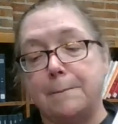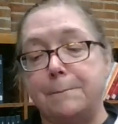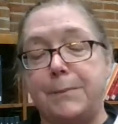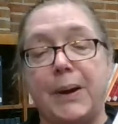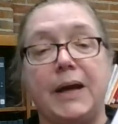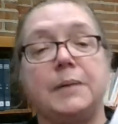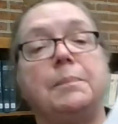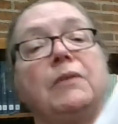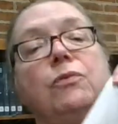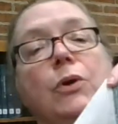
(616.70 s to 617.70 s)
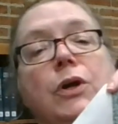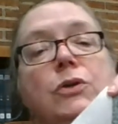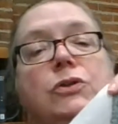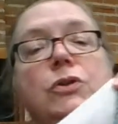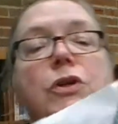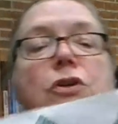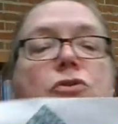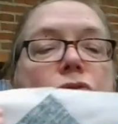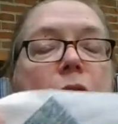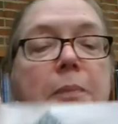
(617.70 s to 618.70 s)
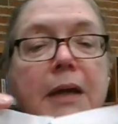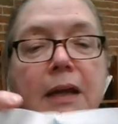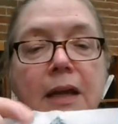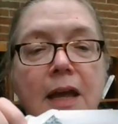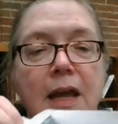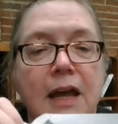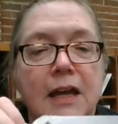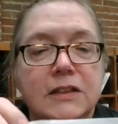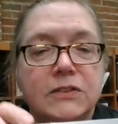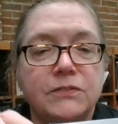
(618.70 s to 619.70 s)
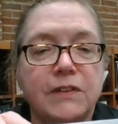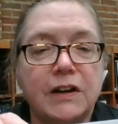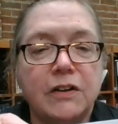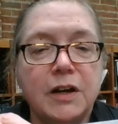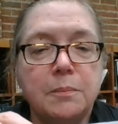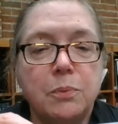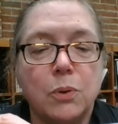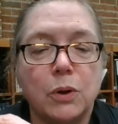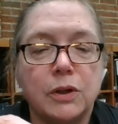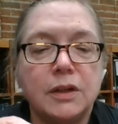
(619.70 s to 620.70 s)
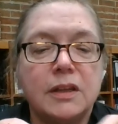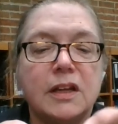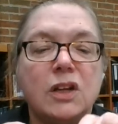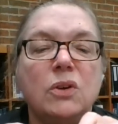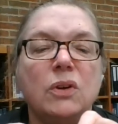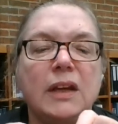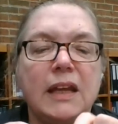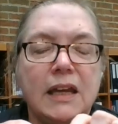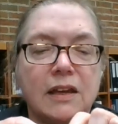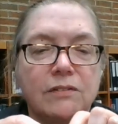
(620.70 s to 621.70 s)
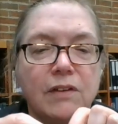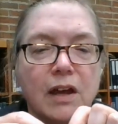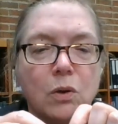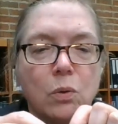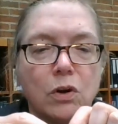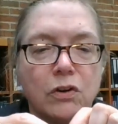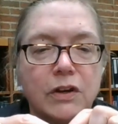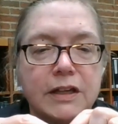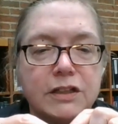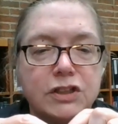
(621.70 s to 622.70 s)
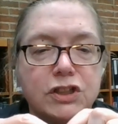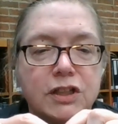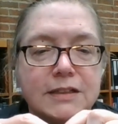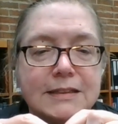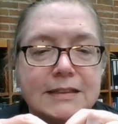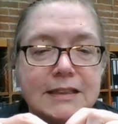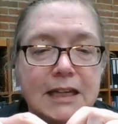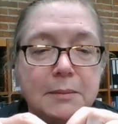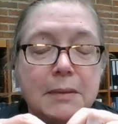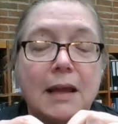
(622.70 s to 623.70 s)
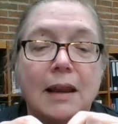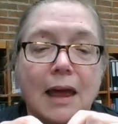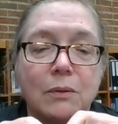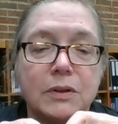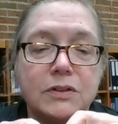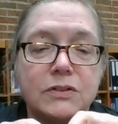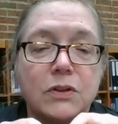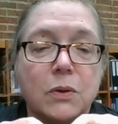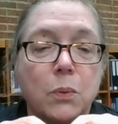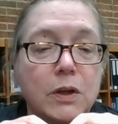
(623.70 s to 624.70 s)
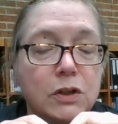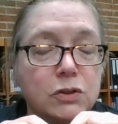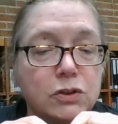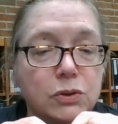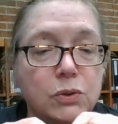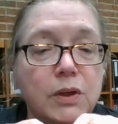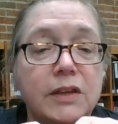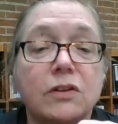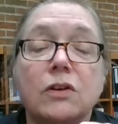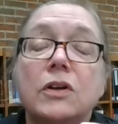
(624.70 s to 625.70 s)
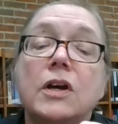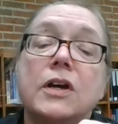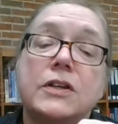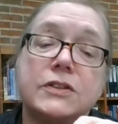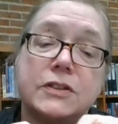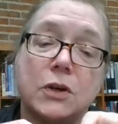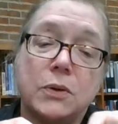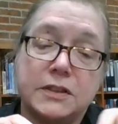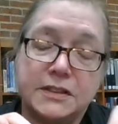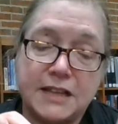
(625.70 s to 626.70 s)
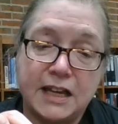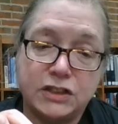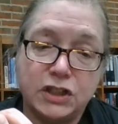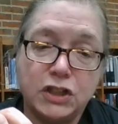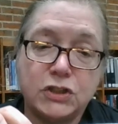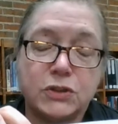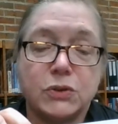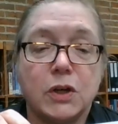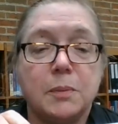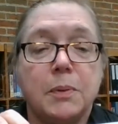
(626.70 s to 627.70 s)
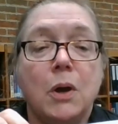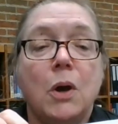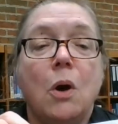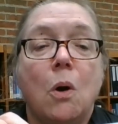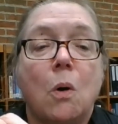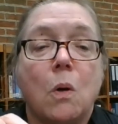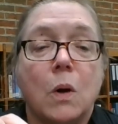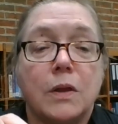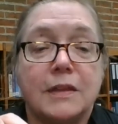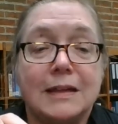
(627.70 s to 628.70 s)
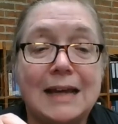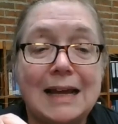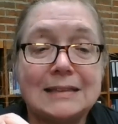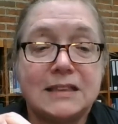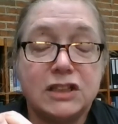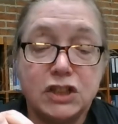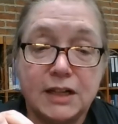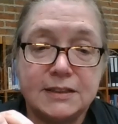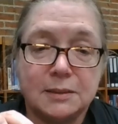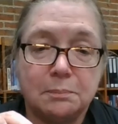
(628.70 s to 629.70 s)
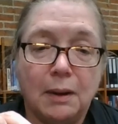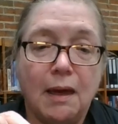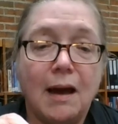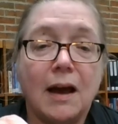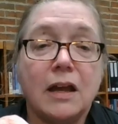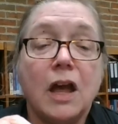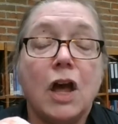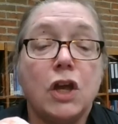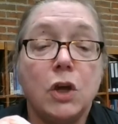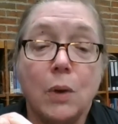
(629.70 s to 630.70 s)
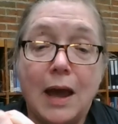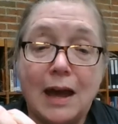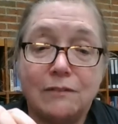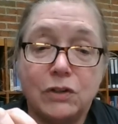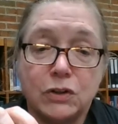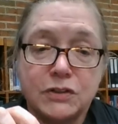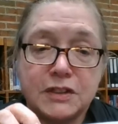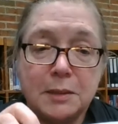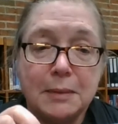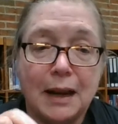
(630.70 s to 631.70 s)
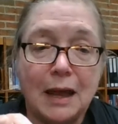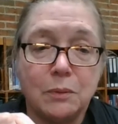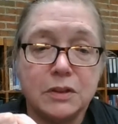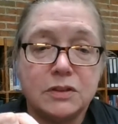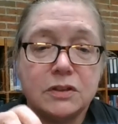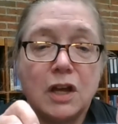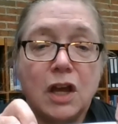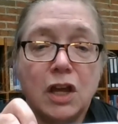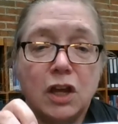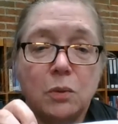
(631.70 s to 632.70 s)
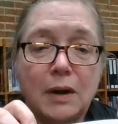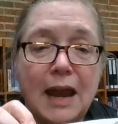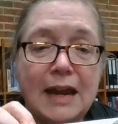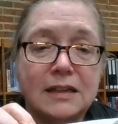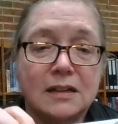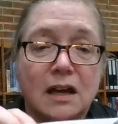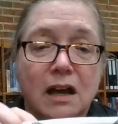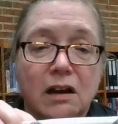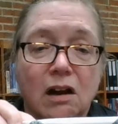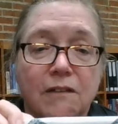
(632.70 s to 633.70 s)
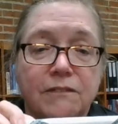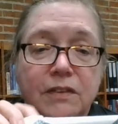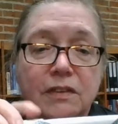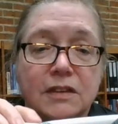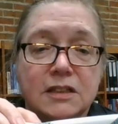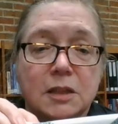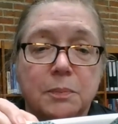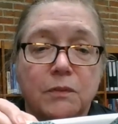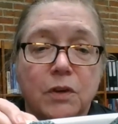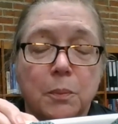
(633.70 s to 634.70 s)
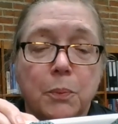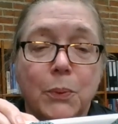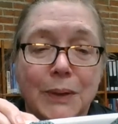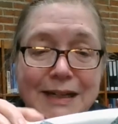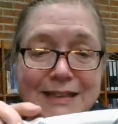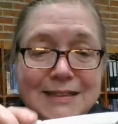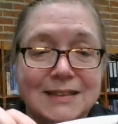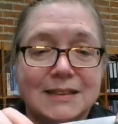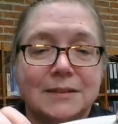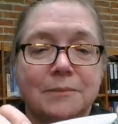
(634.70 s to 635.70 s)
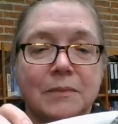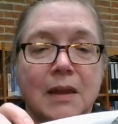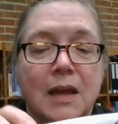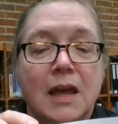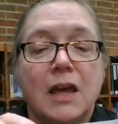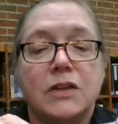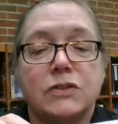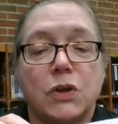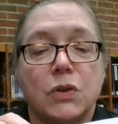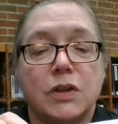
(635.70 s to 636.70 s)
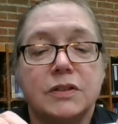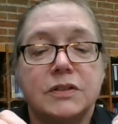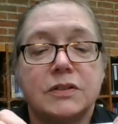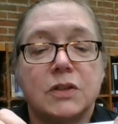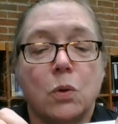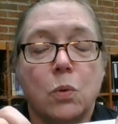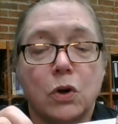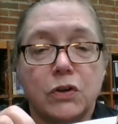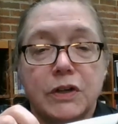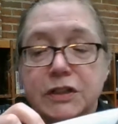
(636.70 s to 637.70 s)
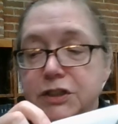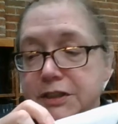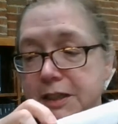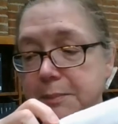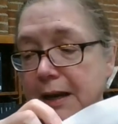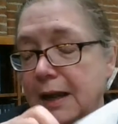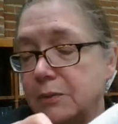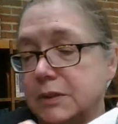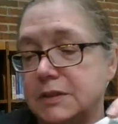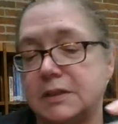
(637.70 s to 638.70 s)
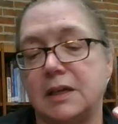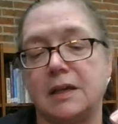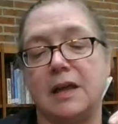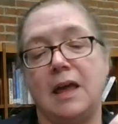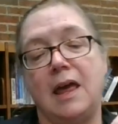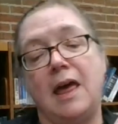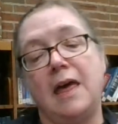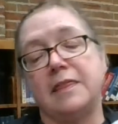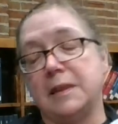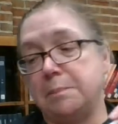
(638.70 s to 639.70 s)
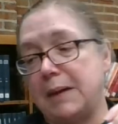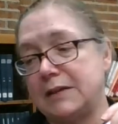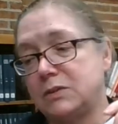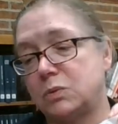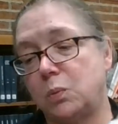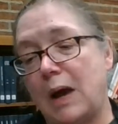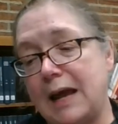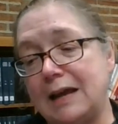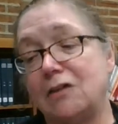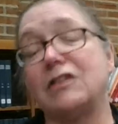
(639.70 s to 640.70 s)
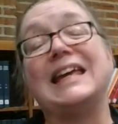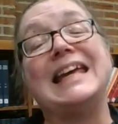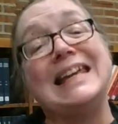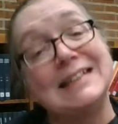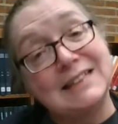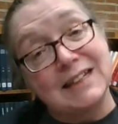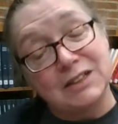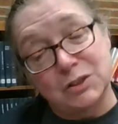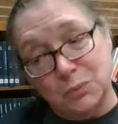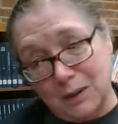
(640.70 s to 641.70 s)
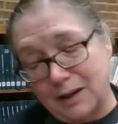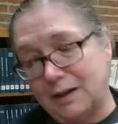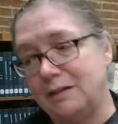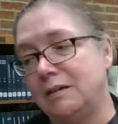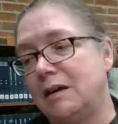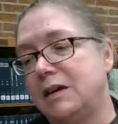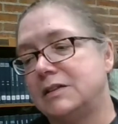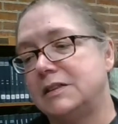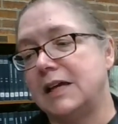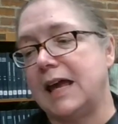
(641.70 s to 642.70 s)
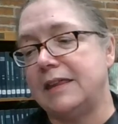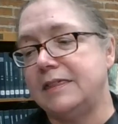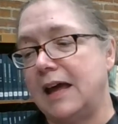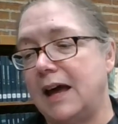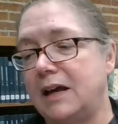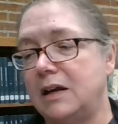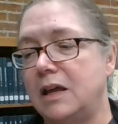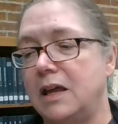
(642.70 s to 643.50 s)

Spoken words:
But before you do your trimming, it's very important that you leave a 1/4 inch seam allowance so that when you do either sew a sashing strip or the next adjacent block, you have your seam allowance. You would hate to cut off the tip of your points. So this is a 1/4 inch seam allowance. The best way, or the easiest way to get that,